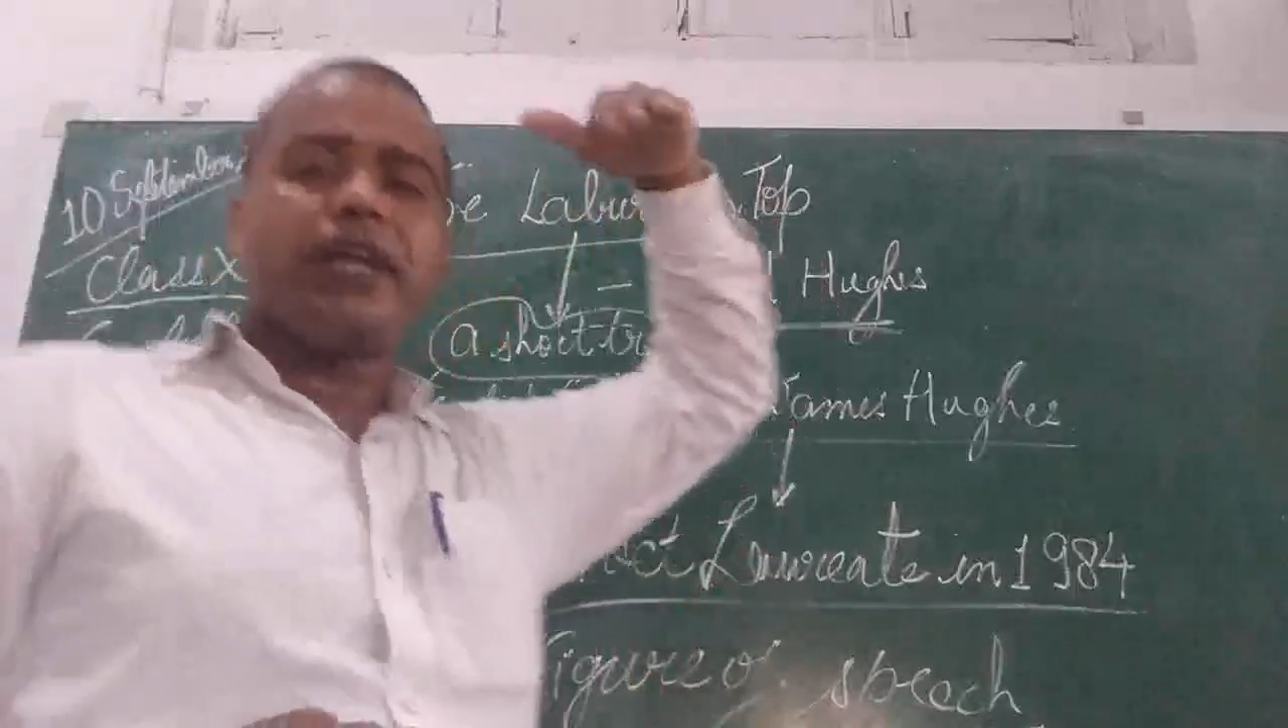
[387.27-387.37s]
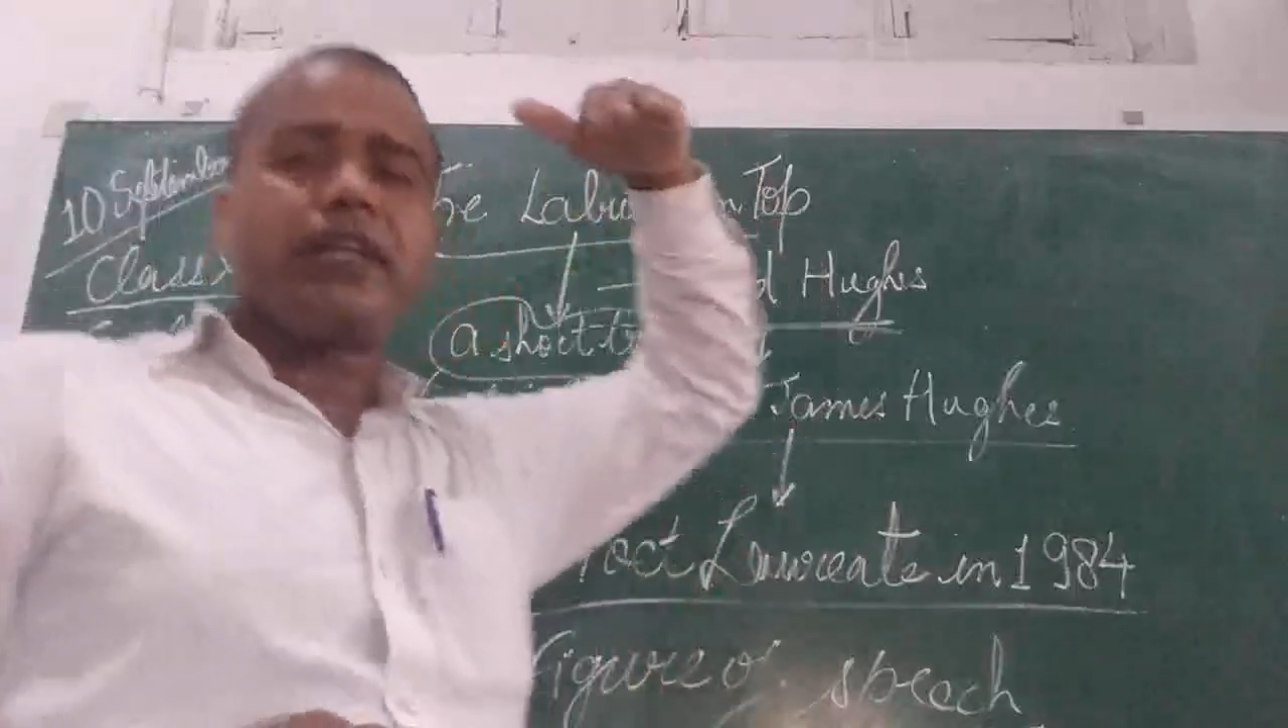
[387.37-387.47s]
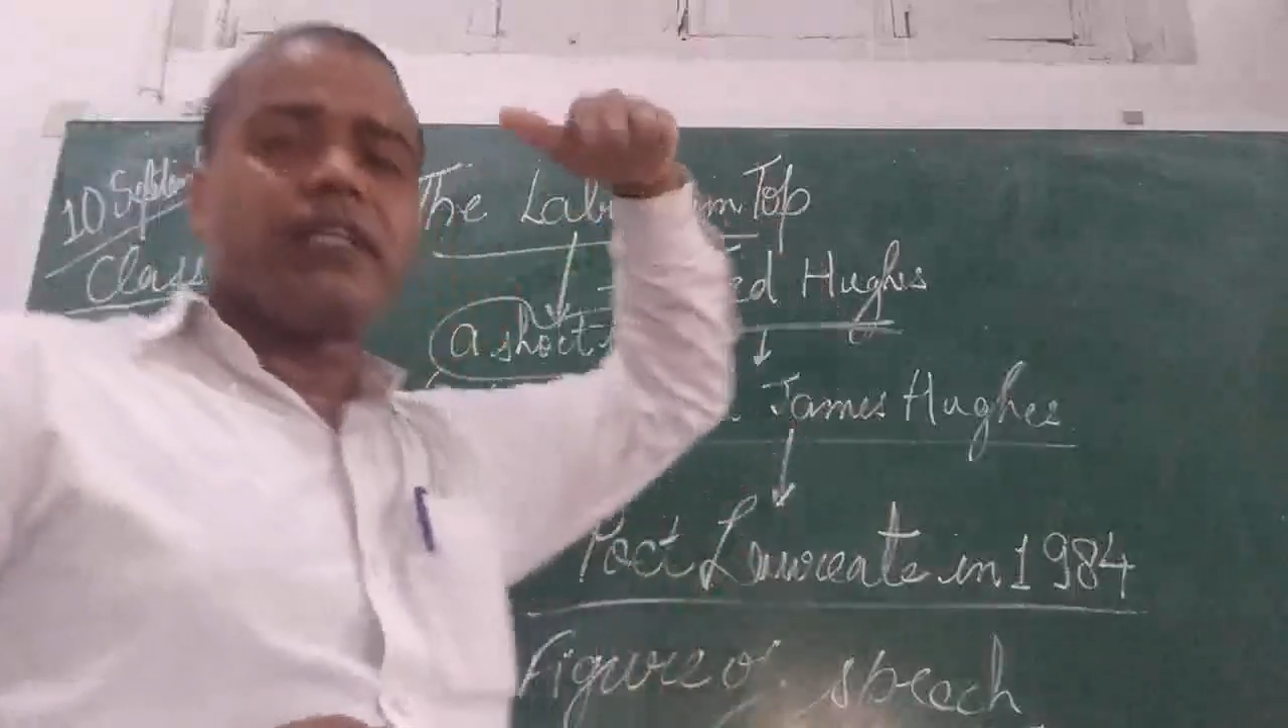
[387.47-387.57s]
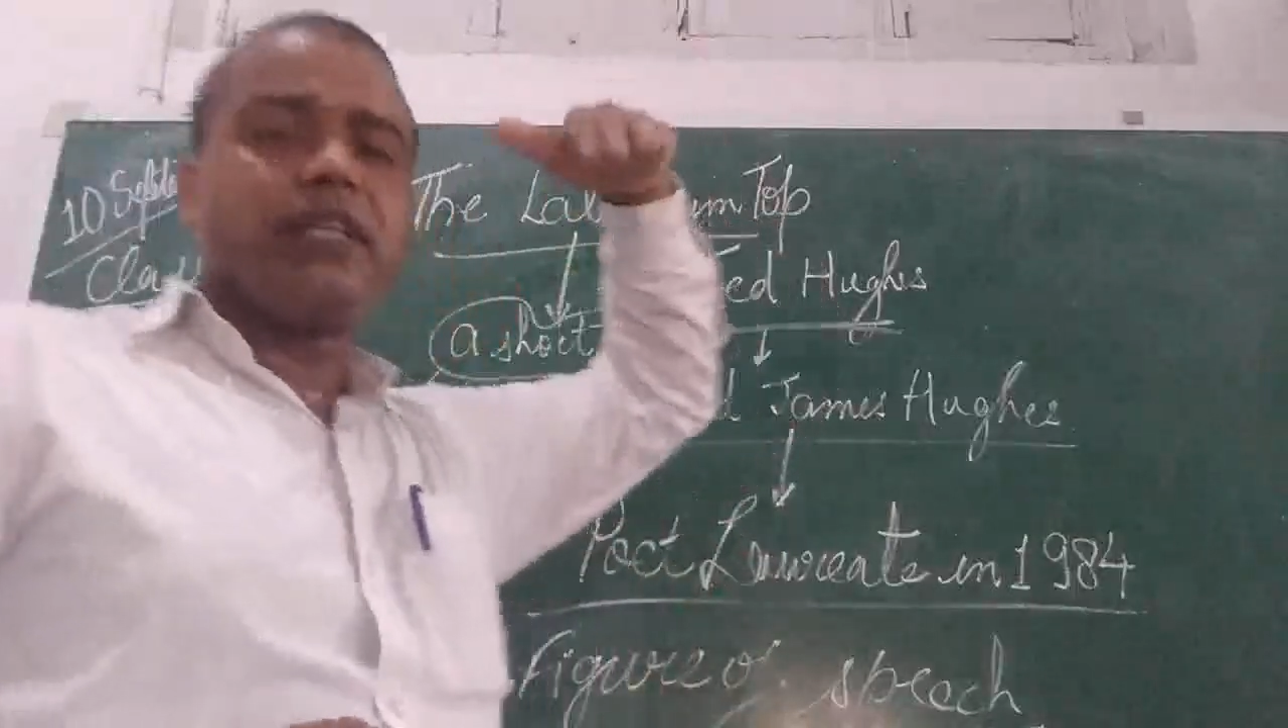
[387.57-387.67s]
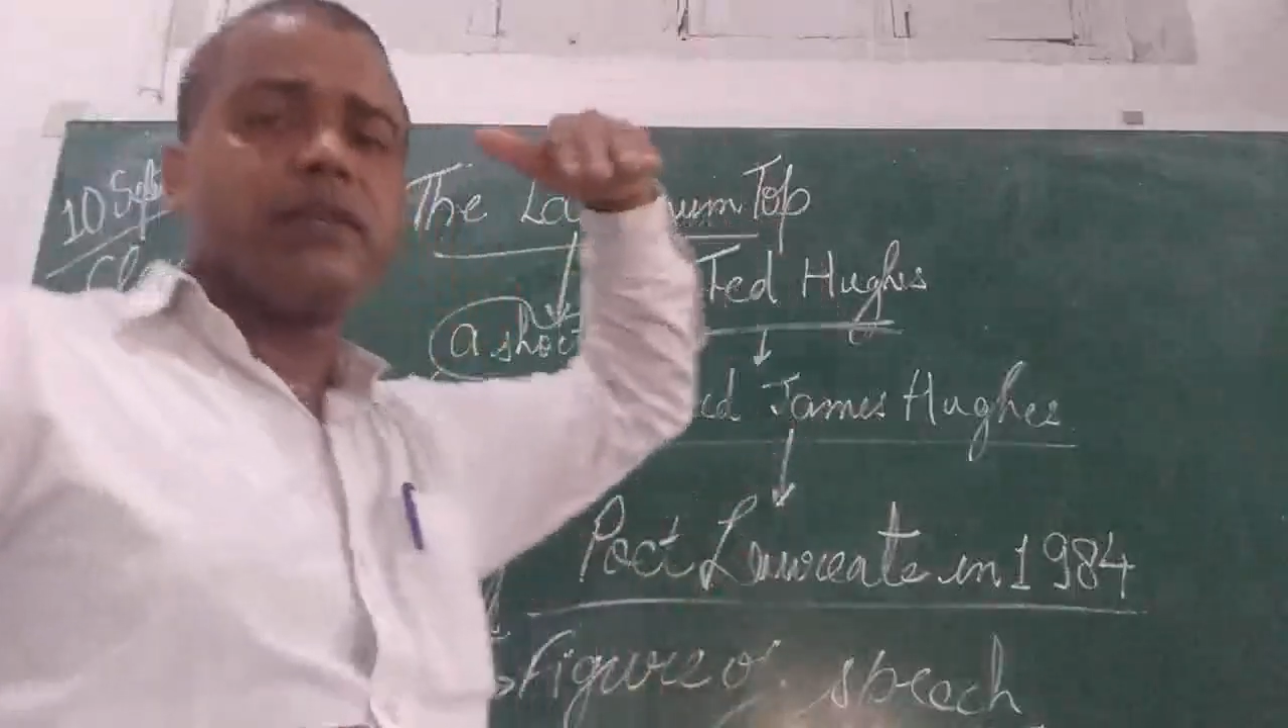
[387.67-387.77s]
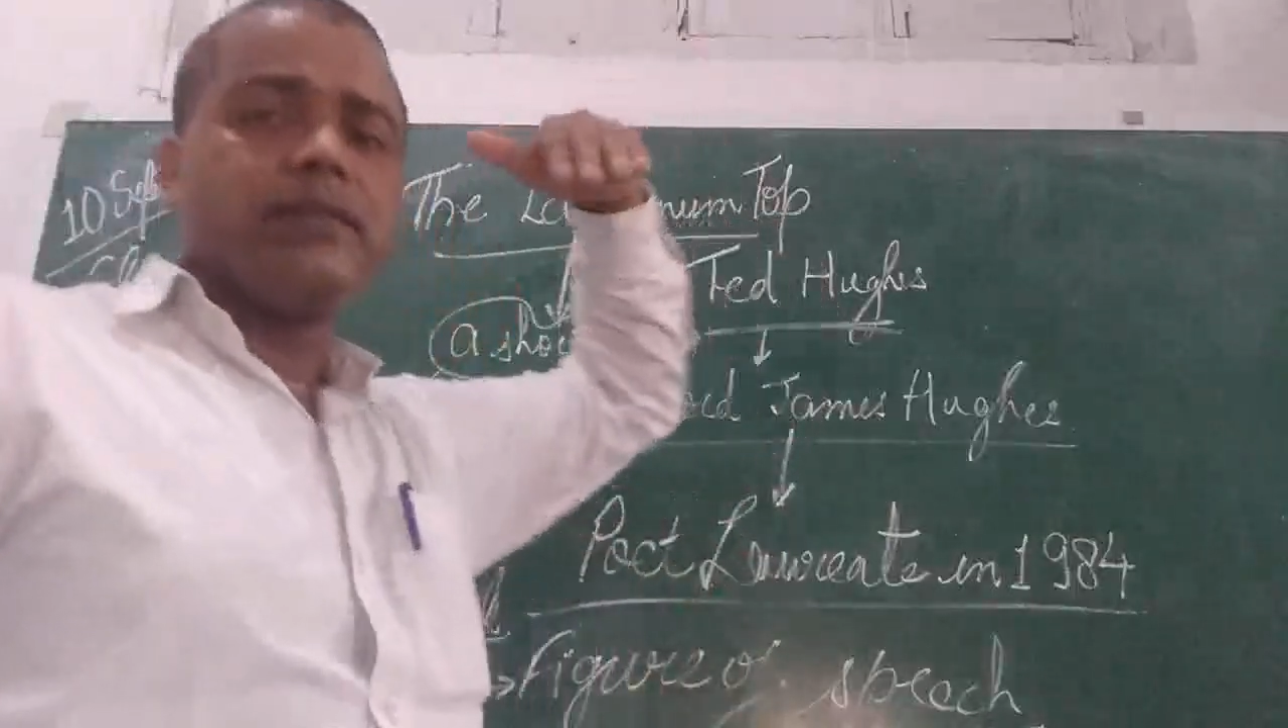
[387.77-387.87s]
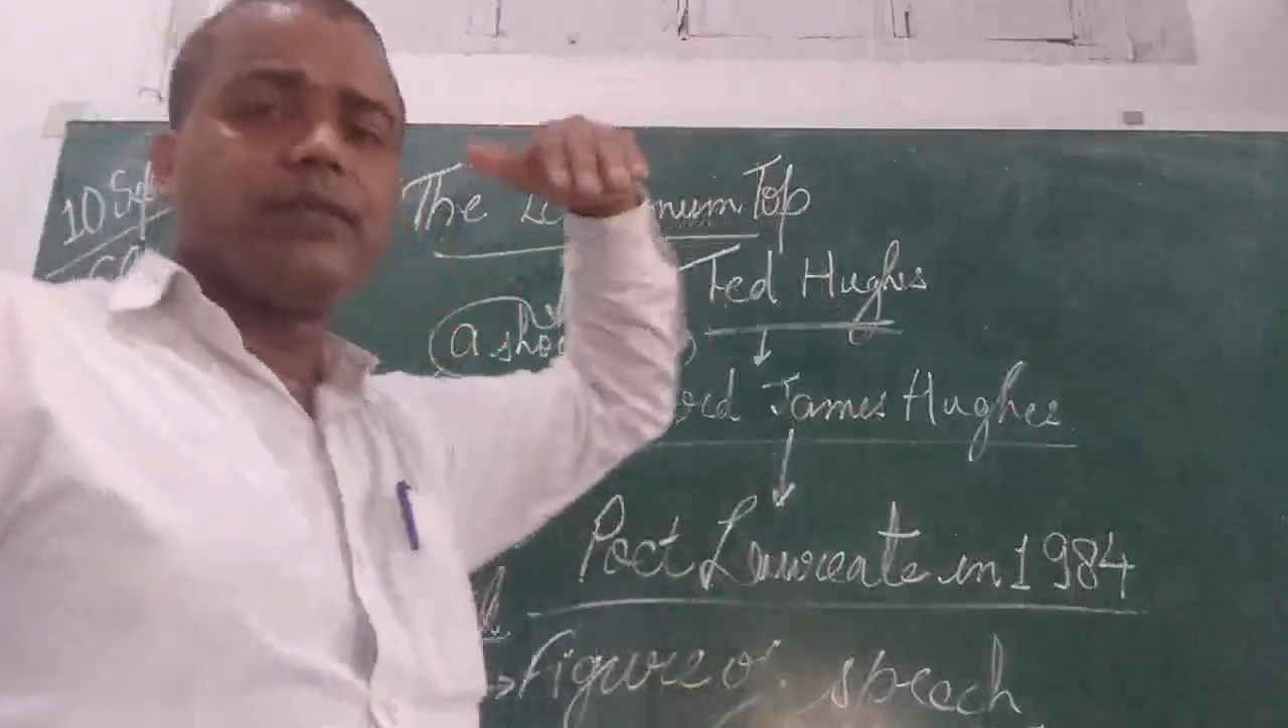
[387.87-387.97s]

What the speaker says: that tree